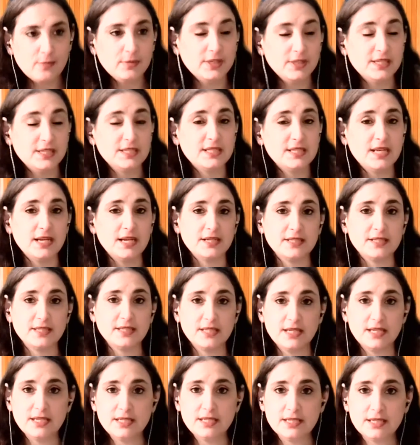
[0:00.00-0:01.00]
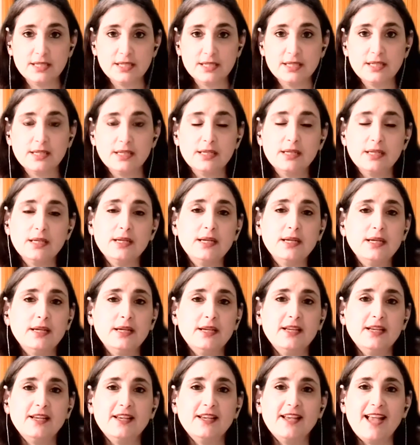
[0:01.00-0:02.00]
Please take a seat.
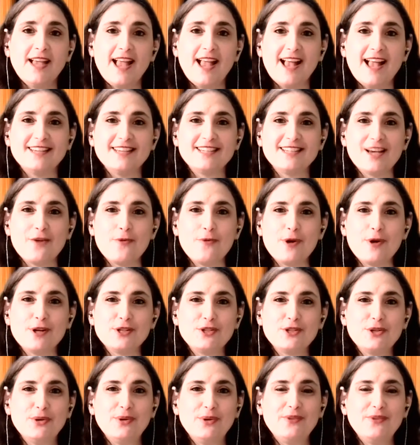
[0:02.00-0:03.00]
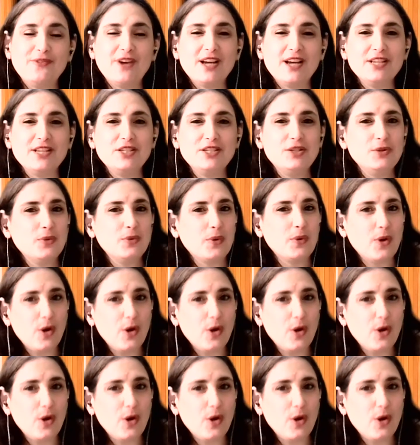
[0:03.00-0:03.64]
And I want to invite you